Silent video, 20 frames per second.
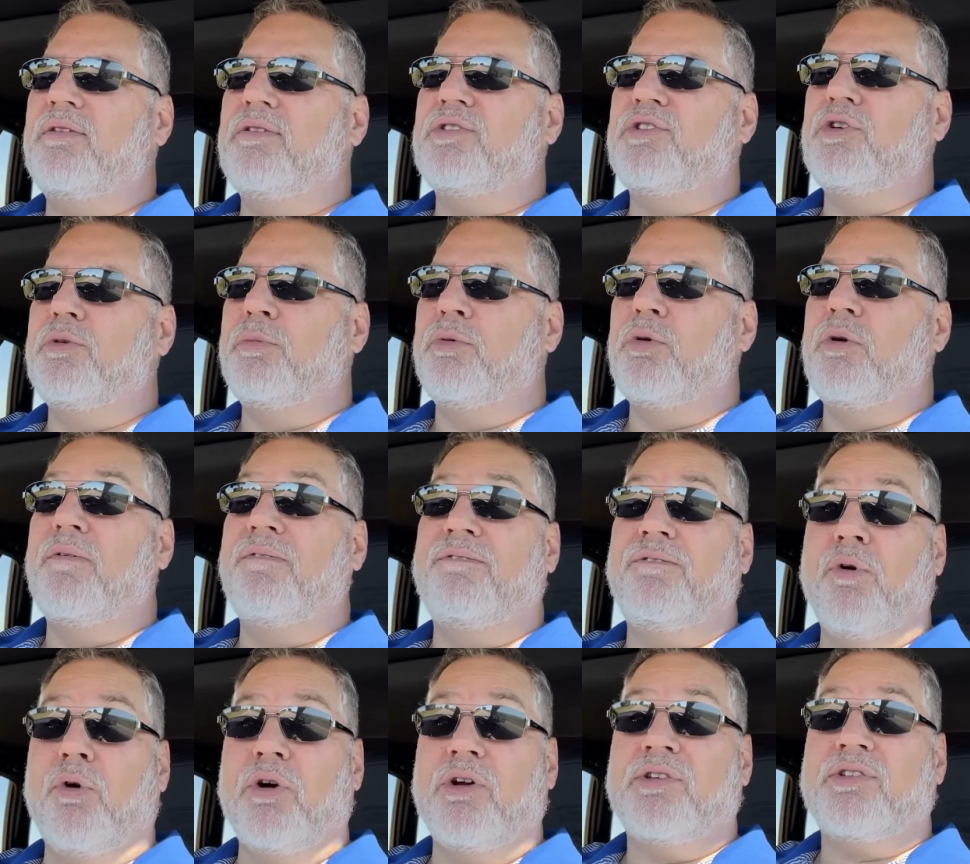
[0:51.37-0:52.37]
Subaru
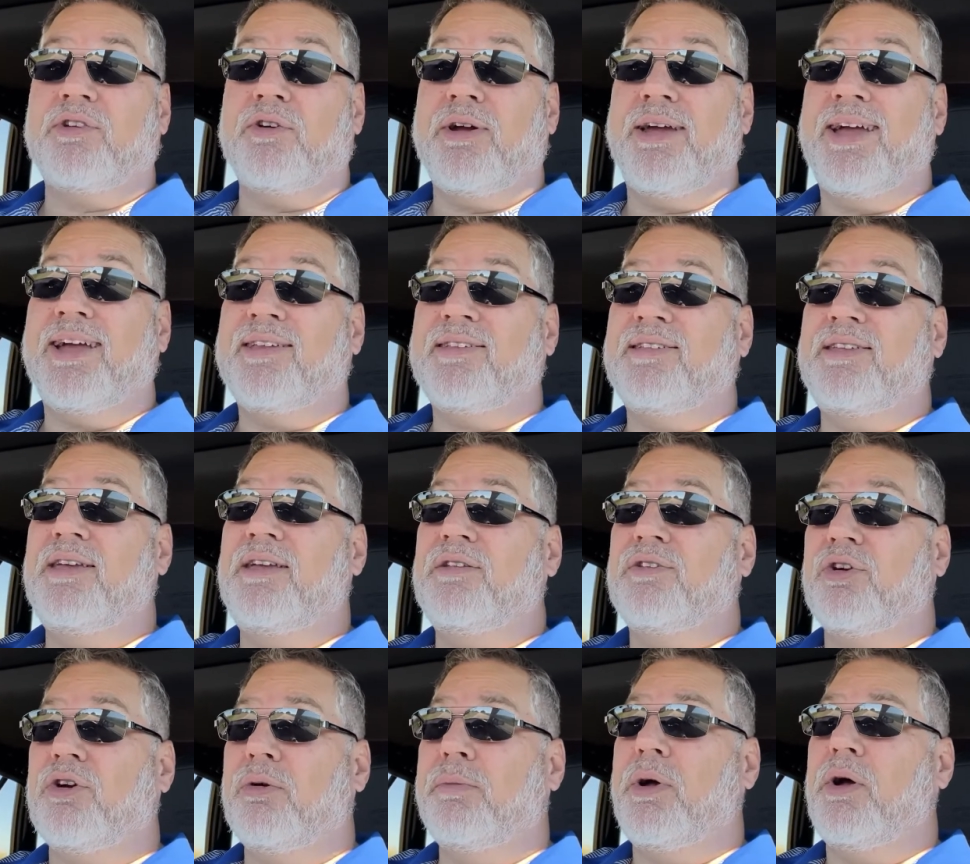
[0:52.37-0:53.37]
Forester XT
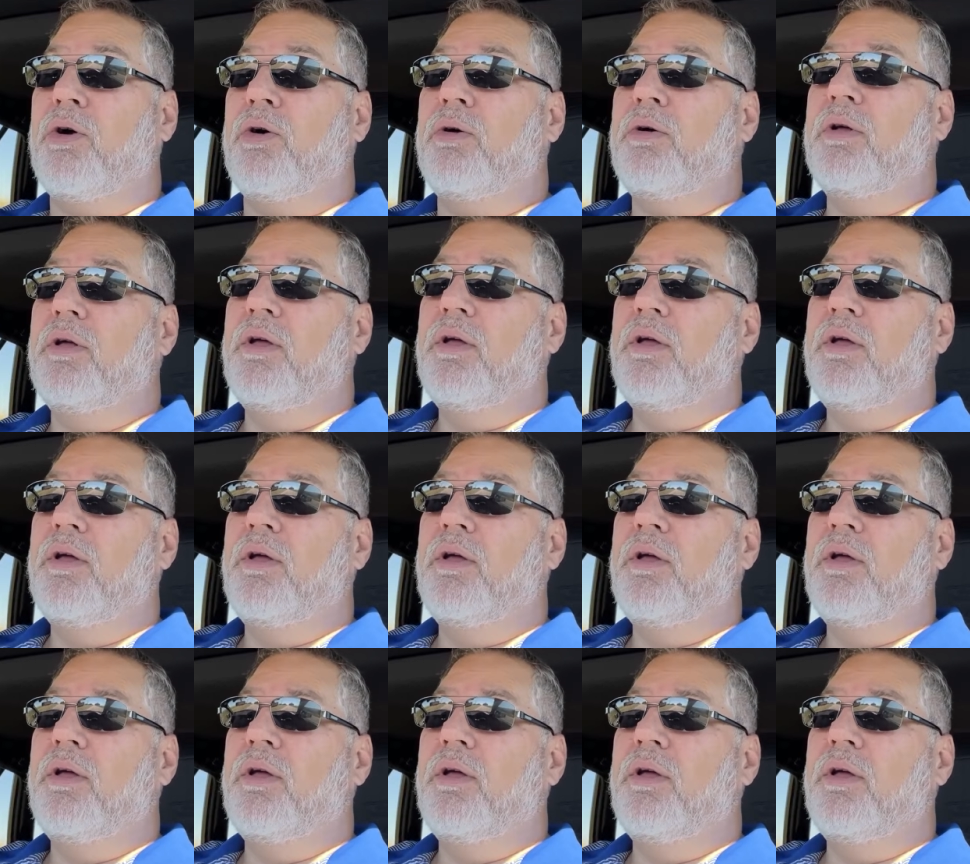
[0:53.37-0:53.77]
Turbo